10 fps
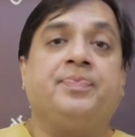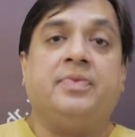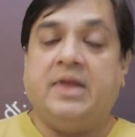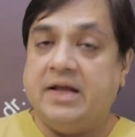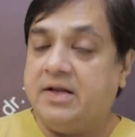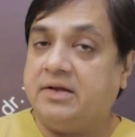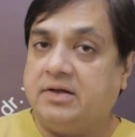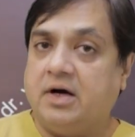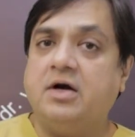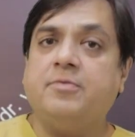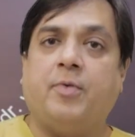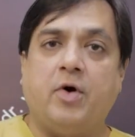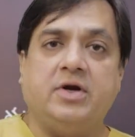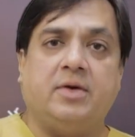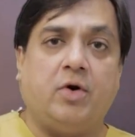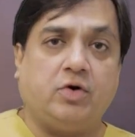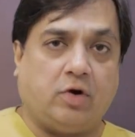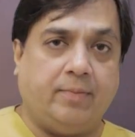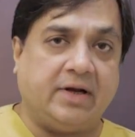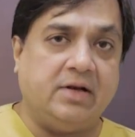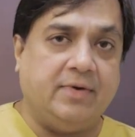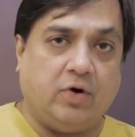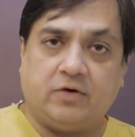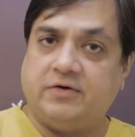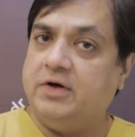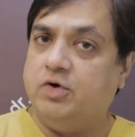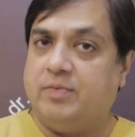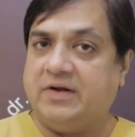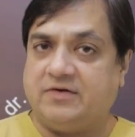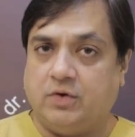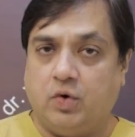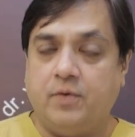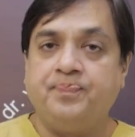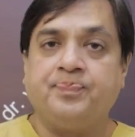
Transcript: Then the third point about topical minoxidil, you must know